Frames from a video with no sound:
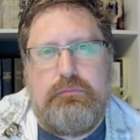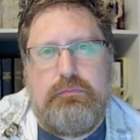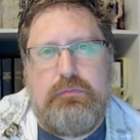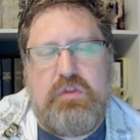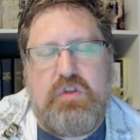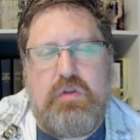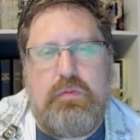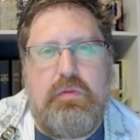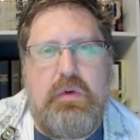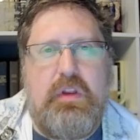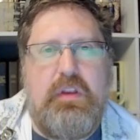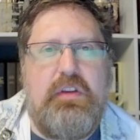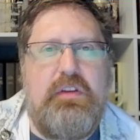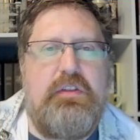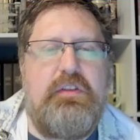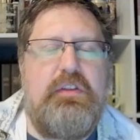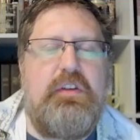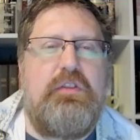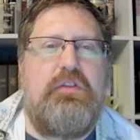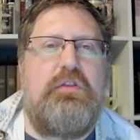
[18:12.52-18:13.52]
So, brothers
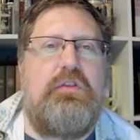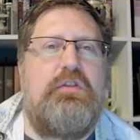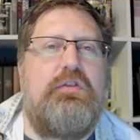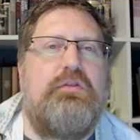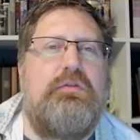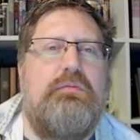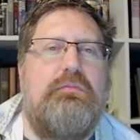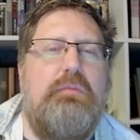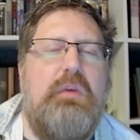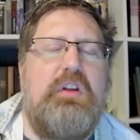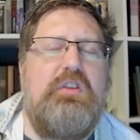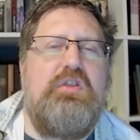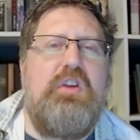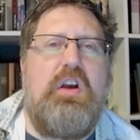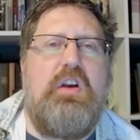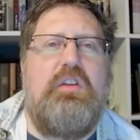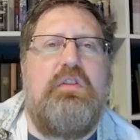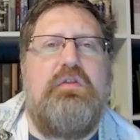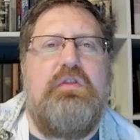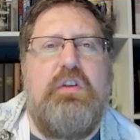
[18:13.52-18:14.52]
and sisters, my
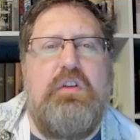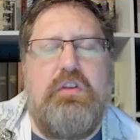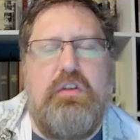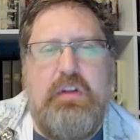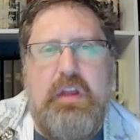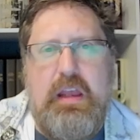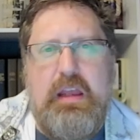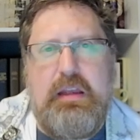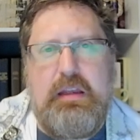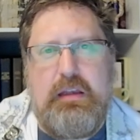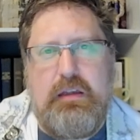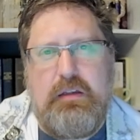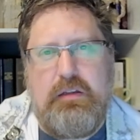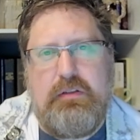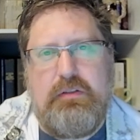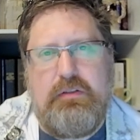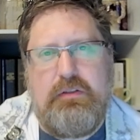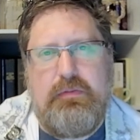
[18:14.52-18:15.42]
challenge for you today is